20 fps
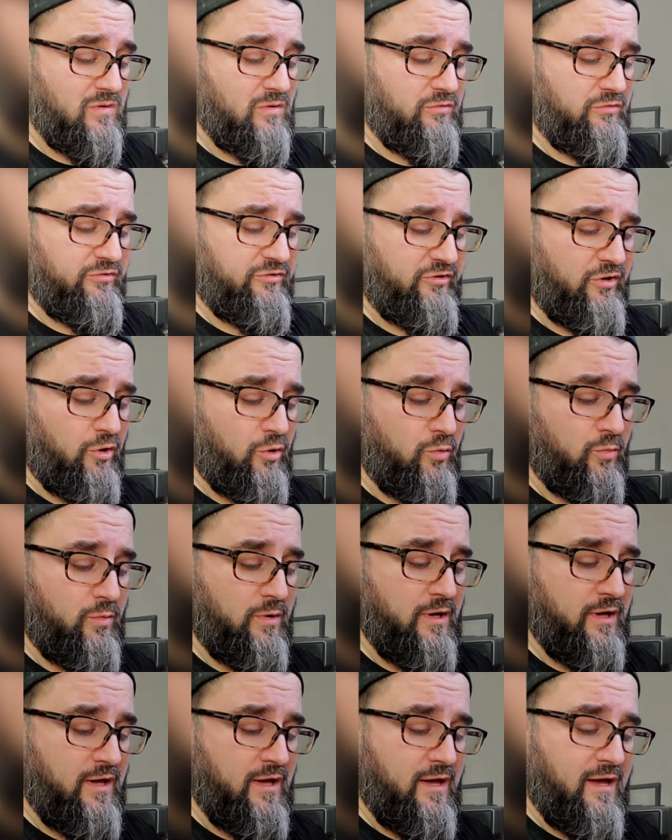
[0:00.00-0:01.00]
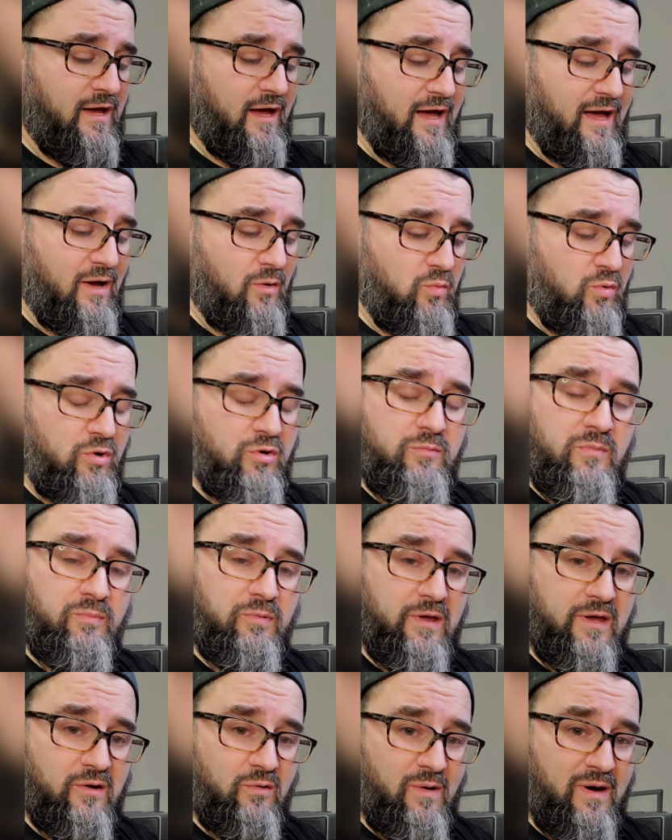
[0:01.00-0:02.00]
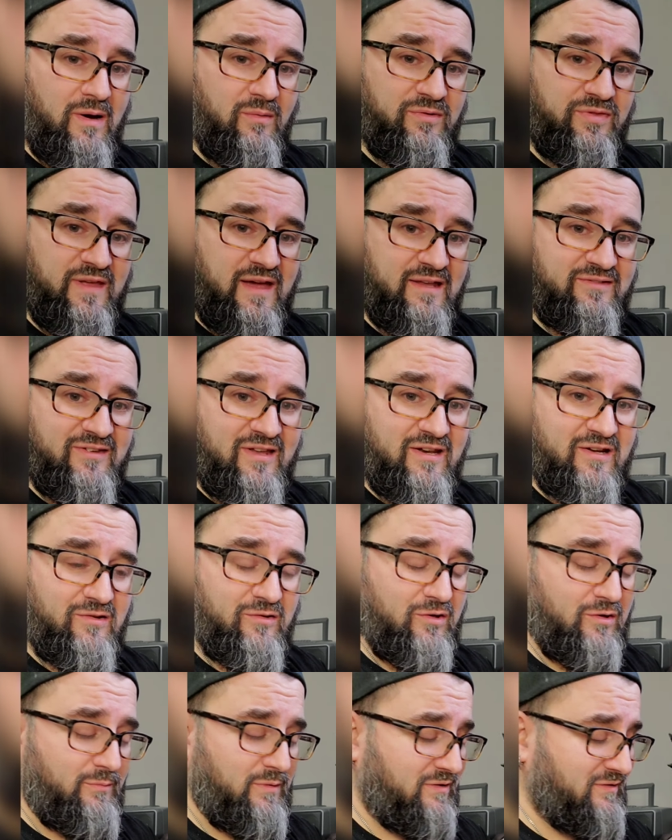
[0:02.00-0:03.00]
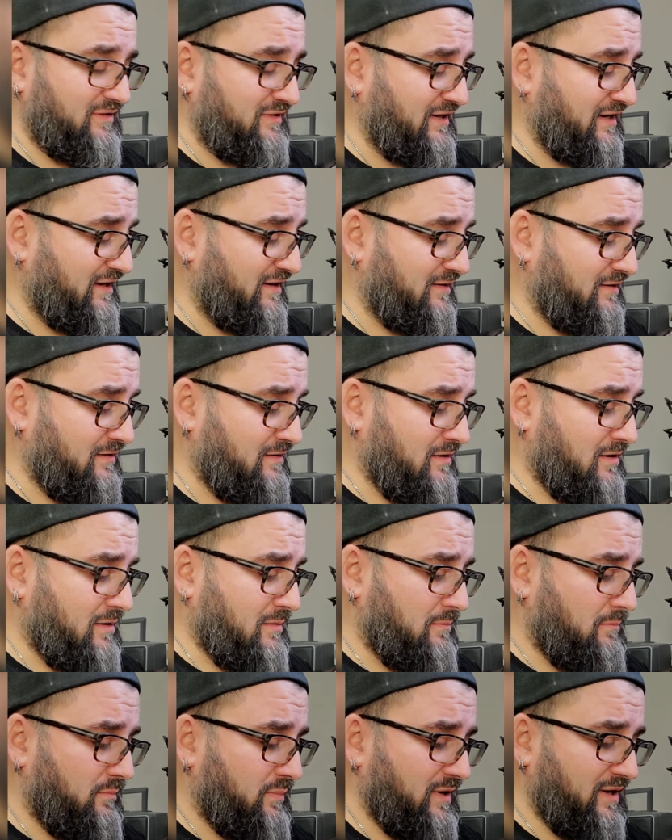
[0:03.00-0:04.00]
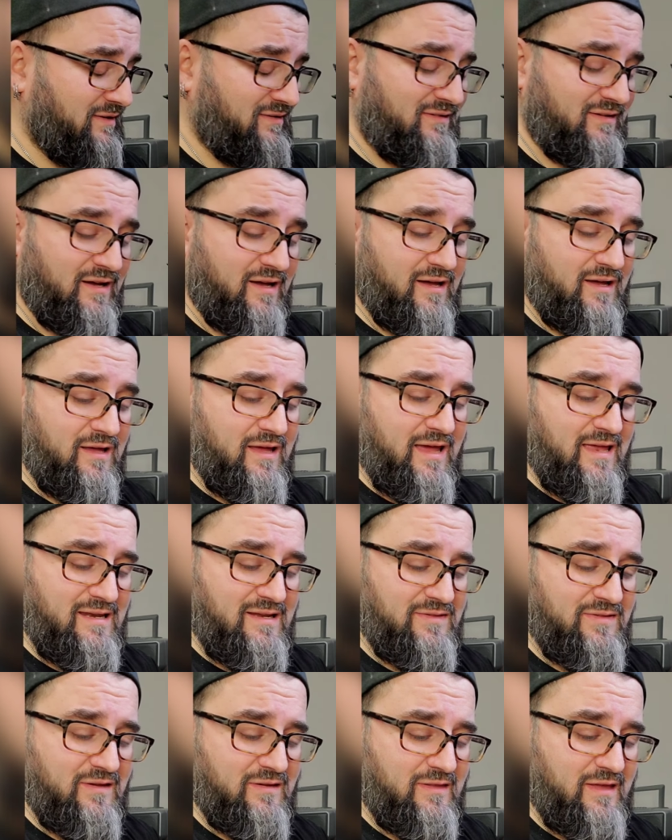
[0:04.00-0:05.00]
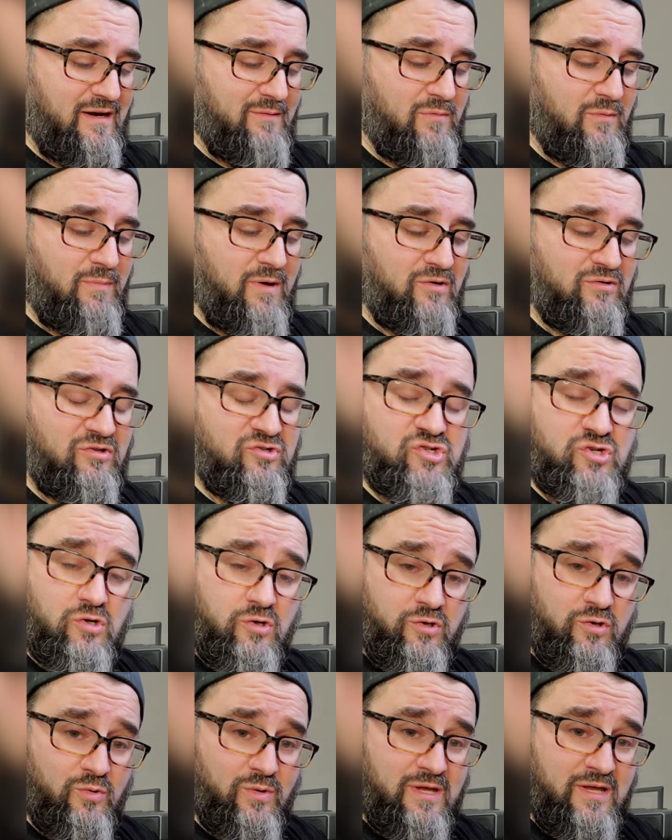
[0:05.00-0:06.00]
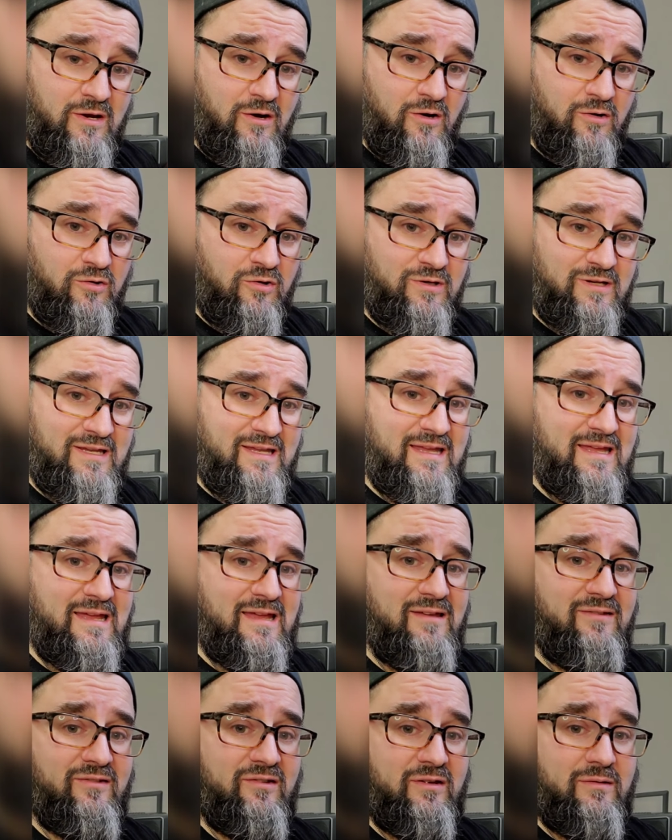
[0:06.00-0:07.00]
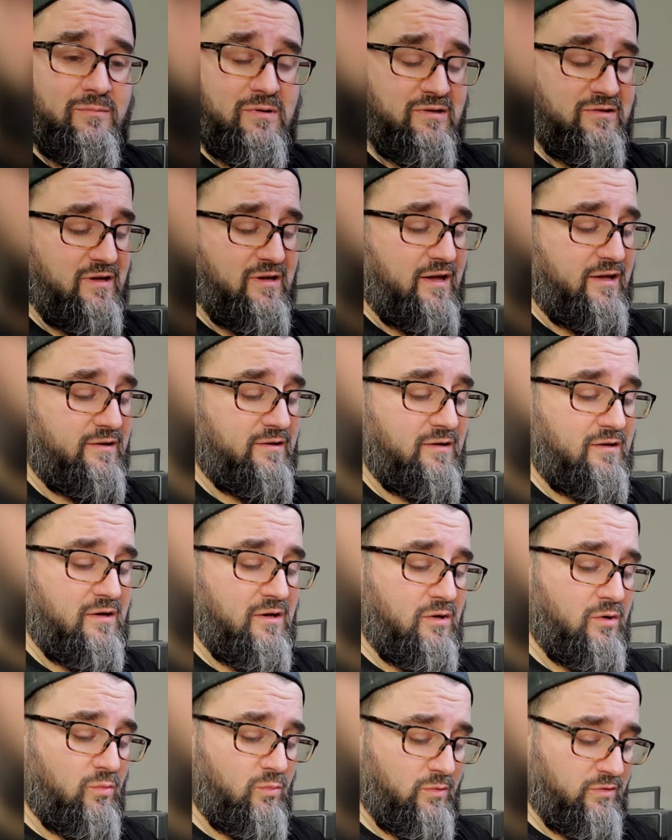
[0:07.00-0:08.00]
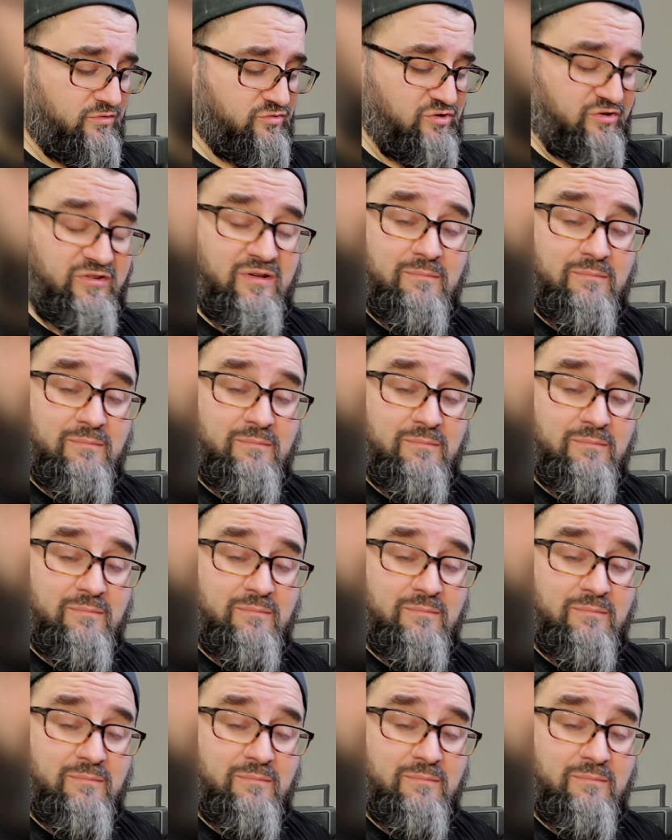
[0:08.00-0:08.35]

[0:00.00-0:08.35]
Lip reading: So we're going to be playing around with that setting a little bit today. But anything that I'm about to show you here could easily be done with just